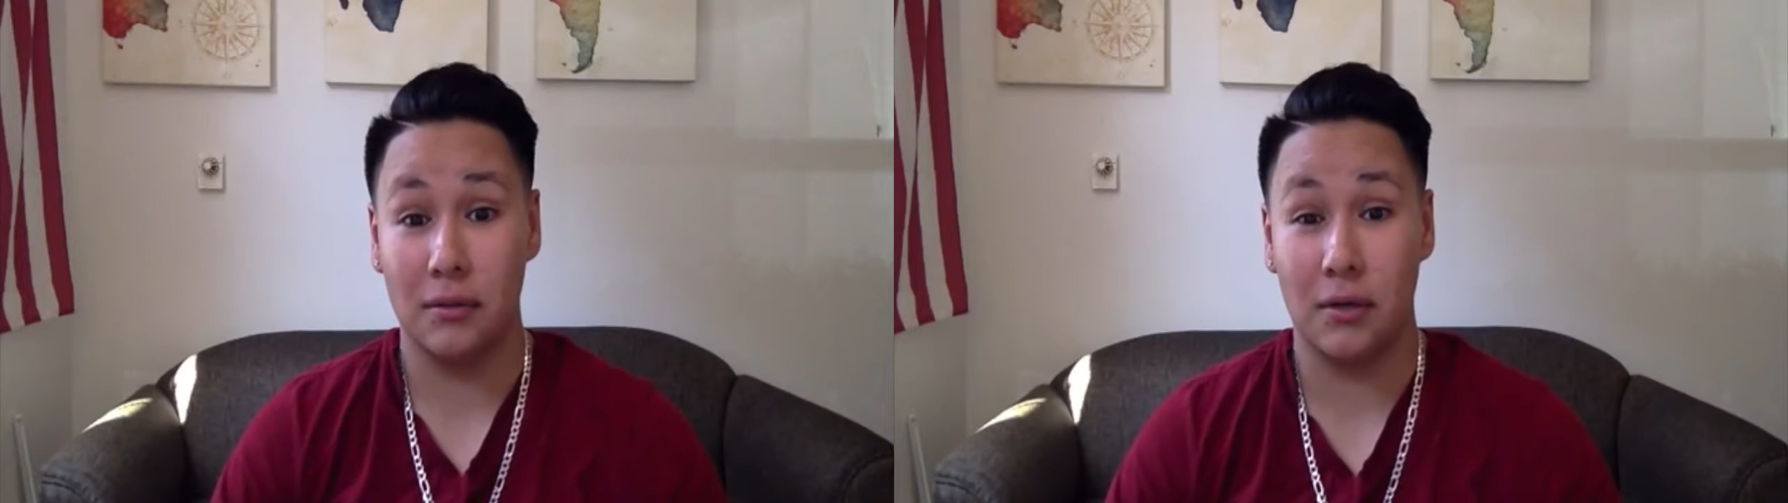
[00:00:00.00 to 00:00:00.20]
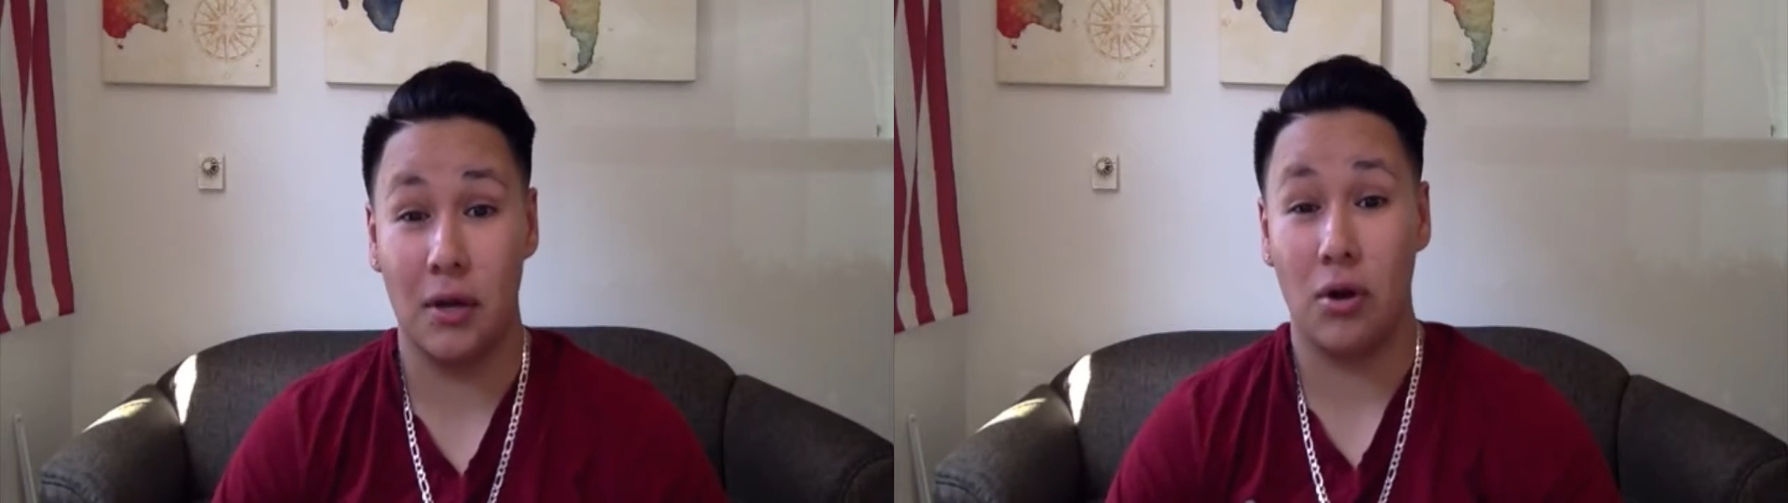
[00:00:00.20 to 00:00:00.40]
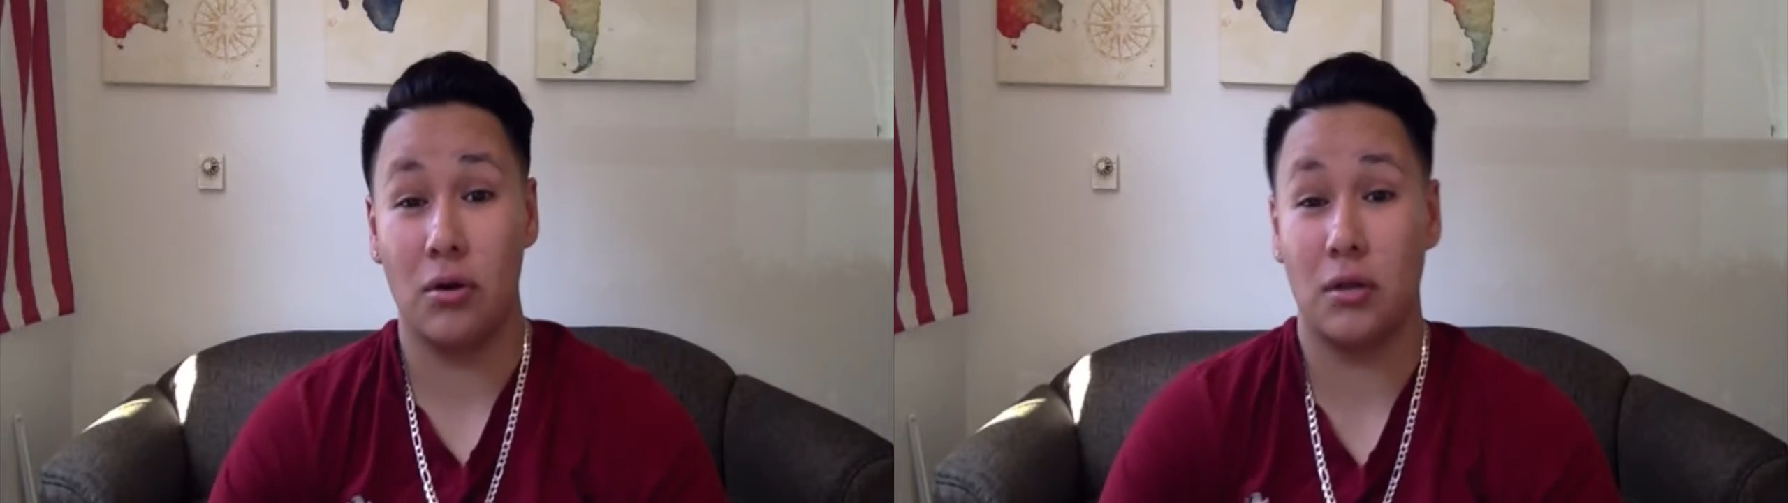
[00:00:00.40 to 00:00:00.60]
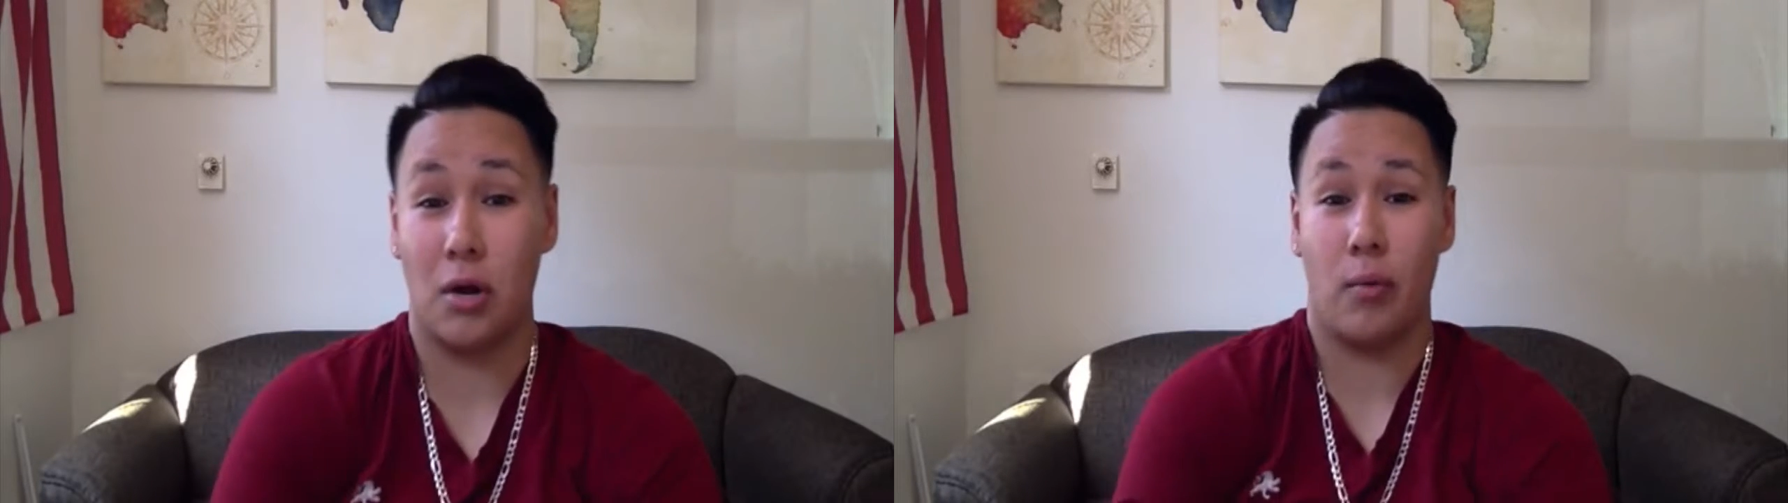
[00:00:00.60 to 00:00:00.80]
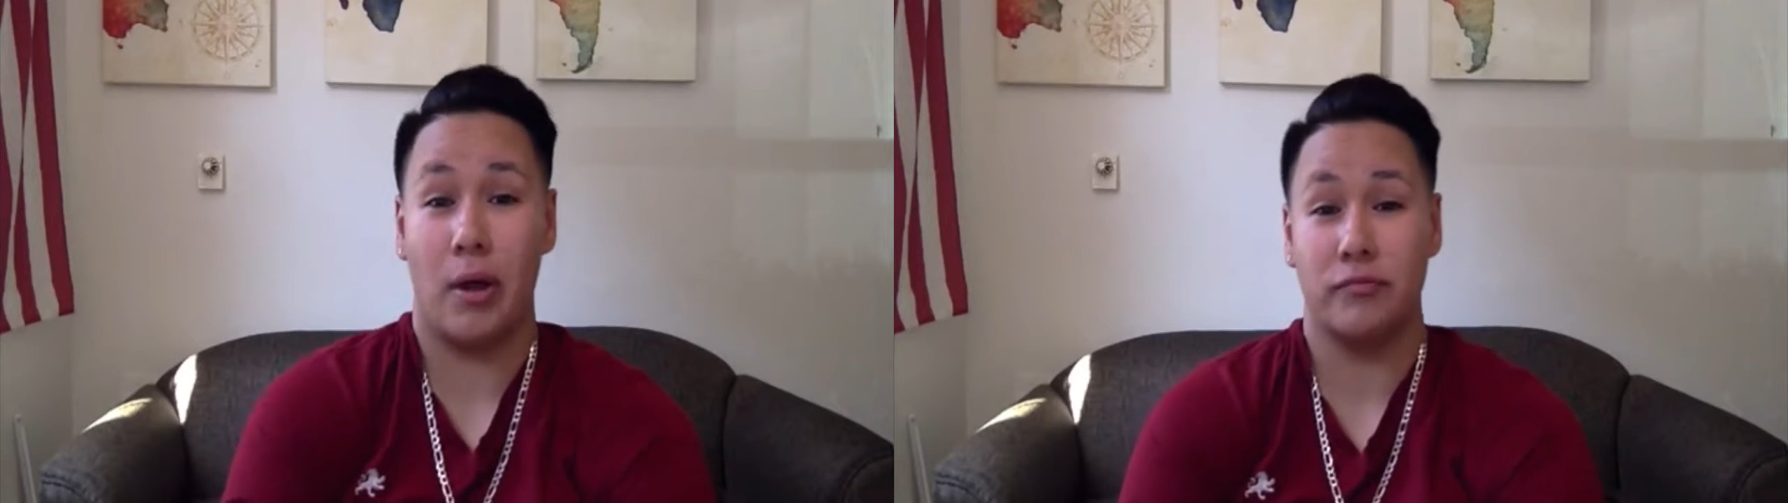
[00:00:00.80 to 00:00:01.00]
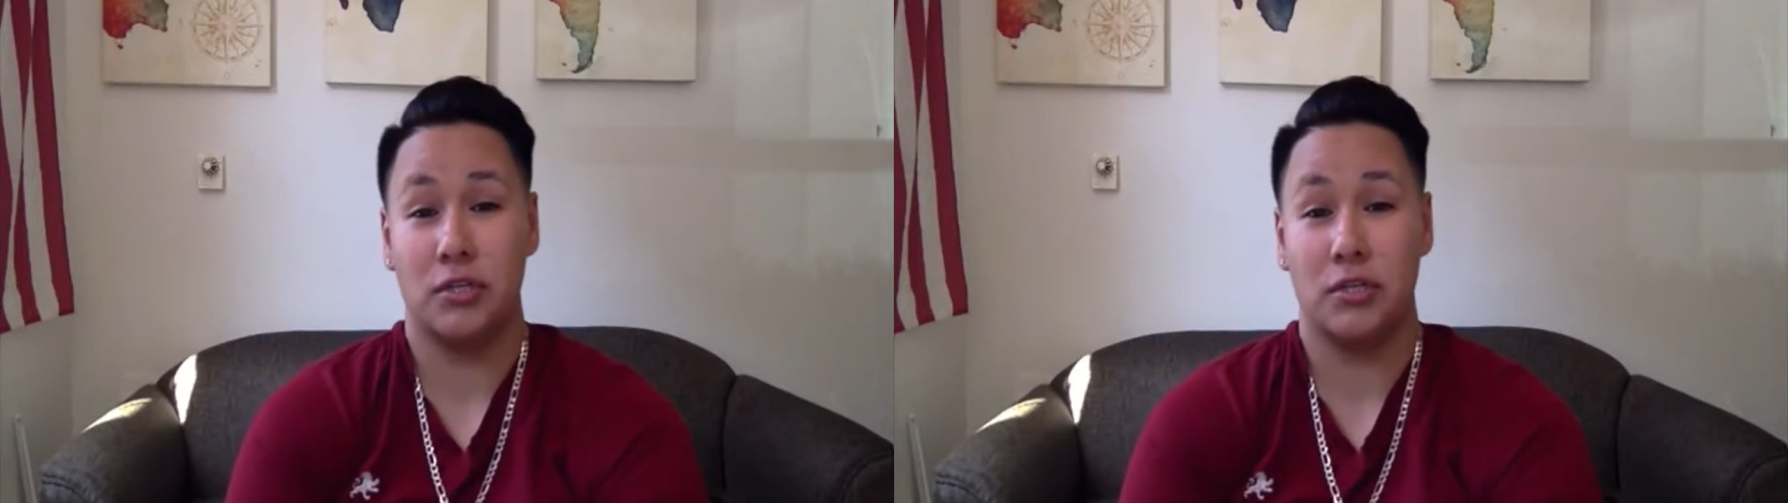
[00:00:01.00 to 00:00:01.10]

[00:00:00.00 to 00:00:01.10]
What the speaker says: And I heard that I won't have